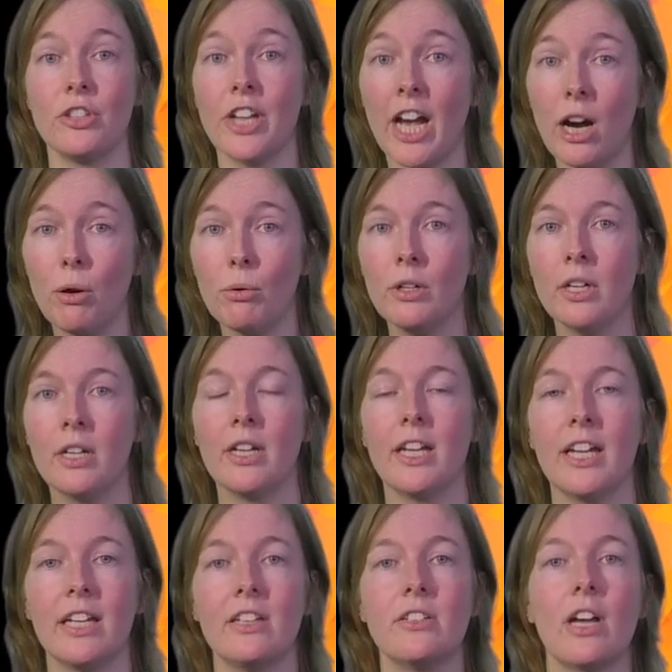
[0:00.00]
now
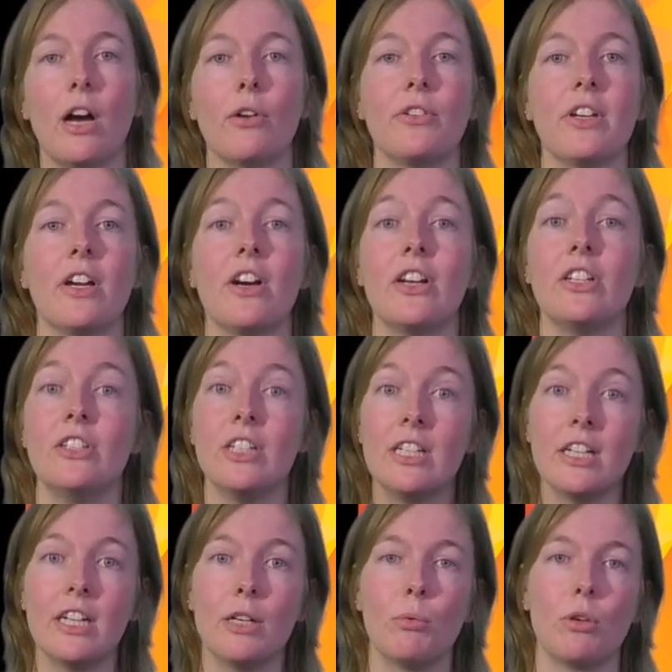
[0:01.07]
and how they
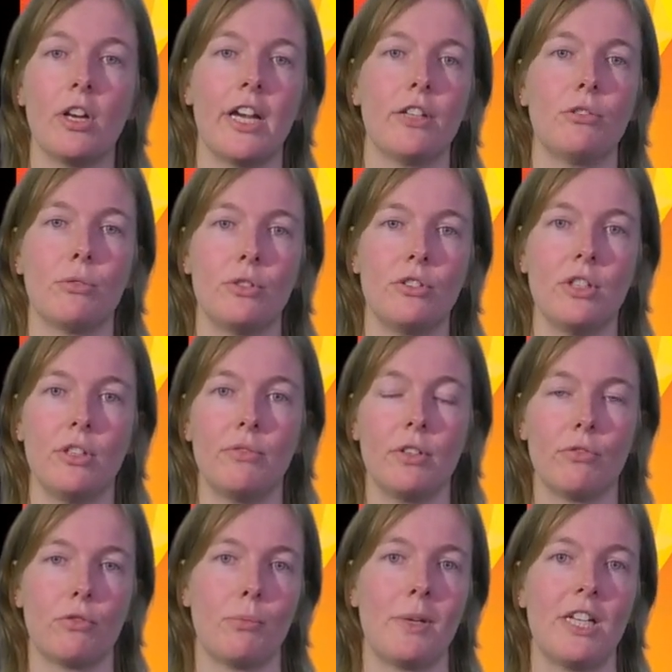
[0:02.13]
ideally would like to receive
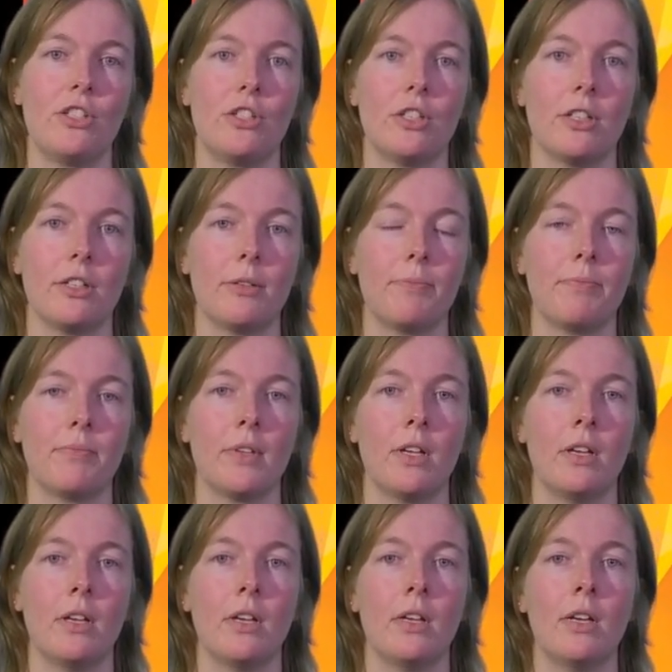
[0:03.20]
information.
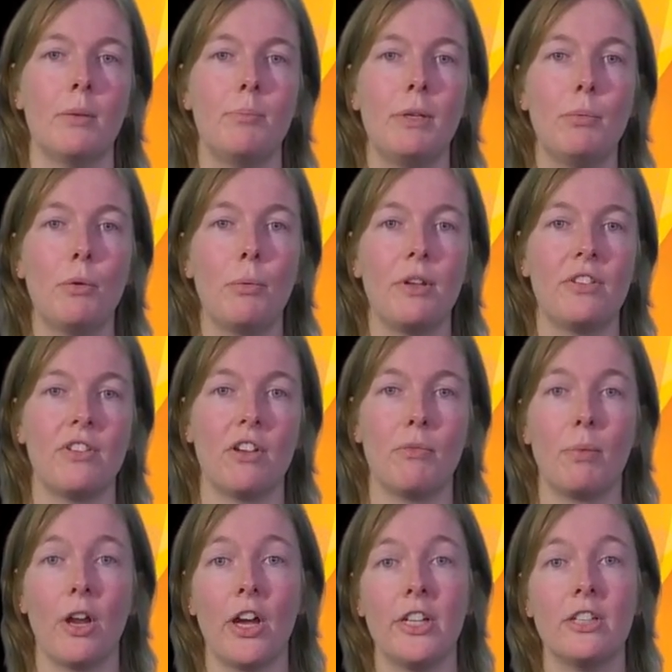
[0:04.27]
People with
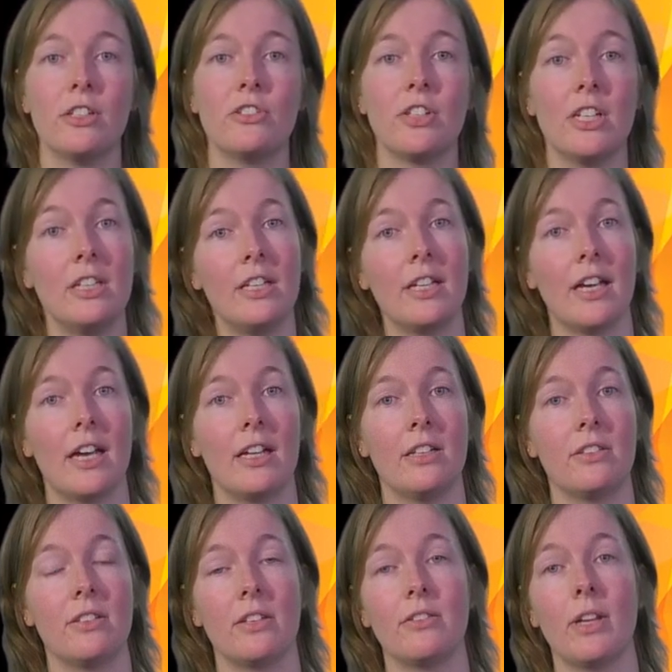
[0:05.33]
deafblindness
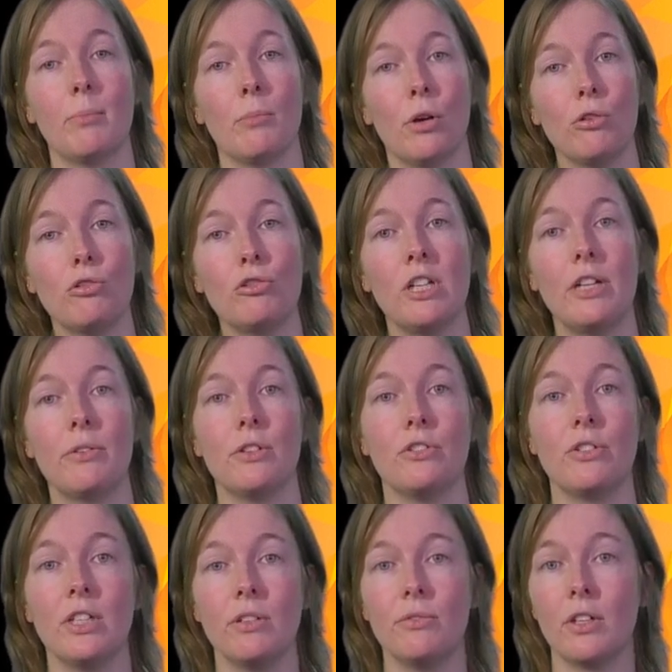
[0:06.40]
indicated that they mostly
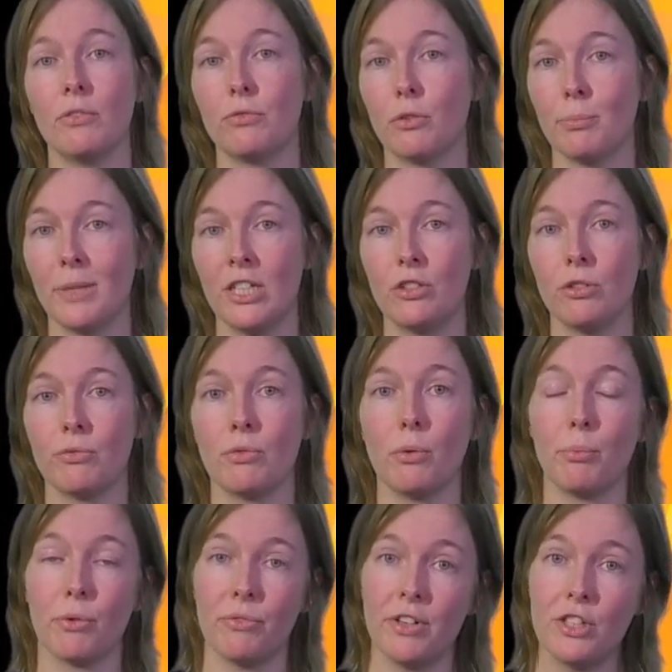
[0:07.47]
received information from
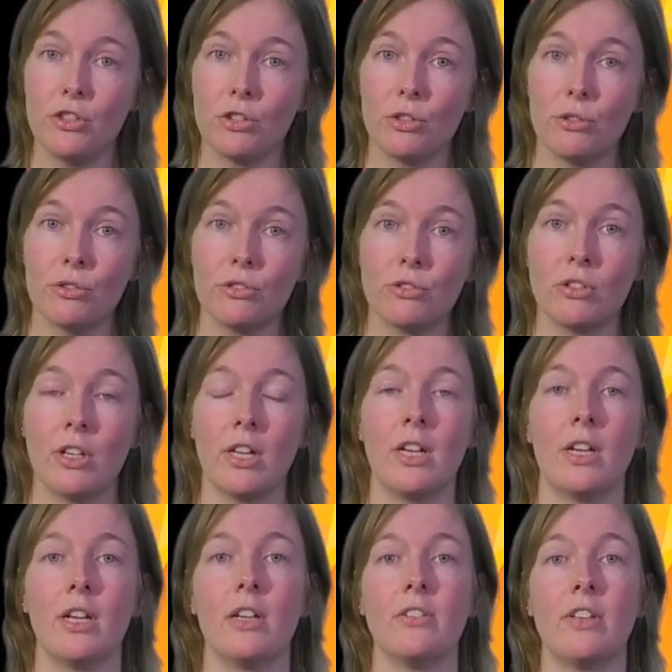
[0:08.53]
professionals,
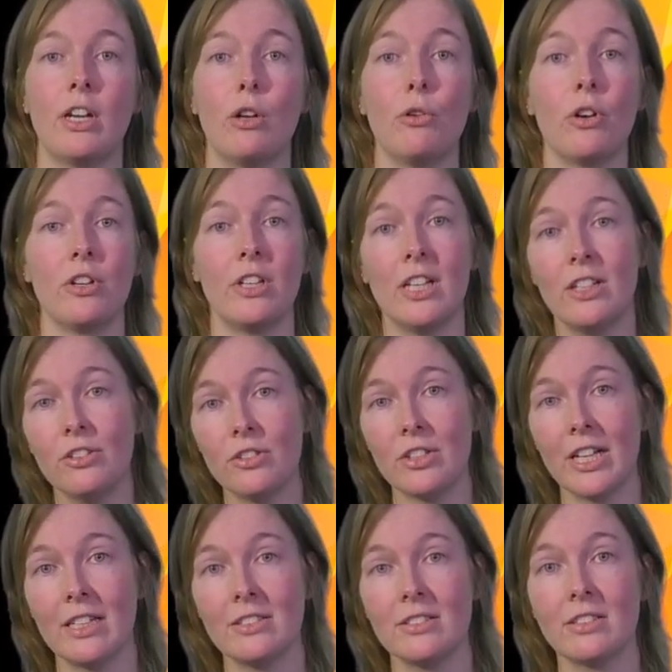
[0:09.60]
they look on the
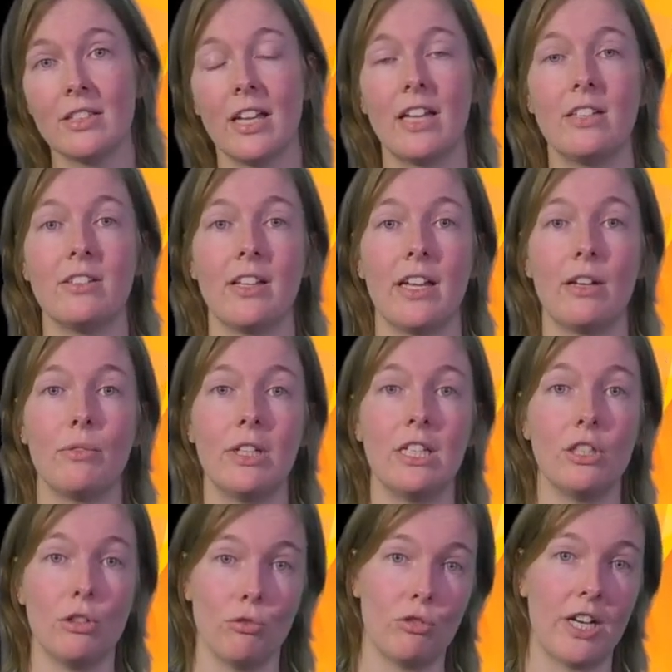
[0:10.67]
internet, and they read
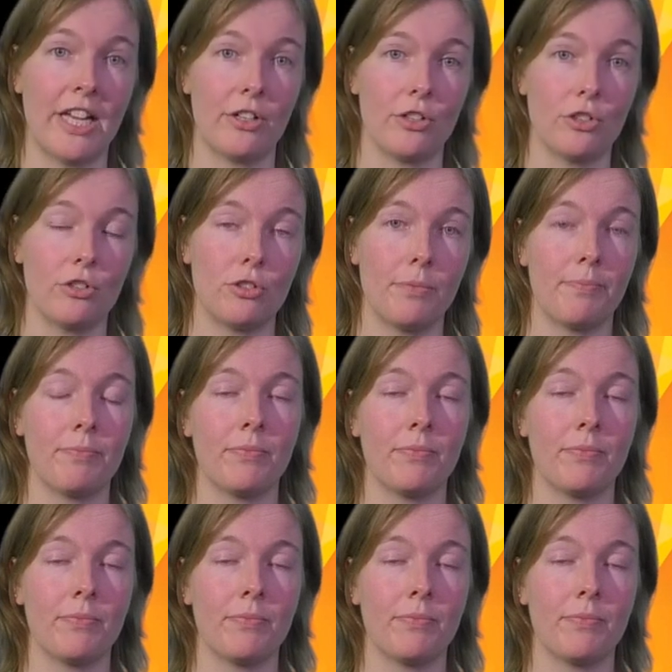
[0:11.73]
newsletters.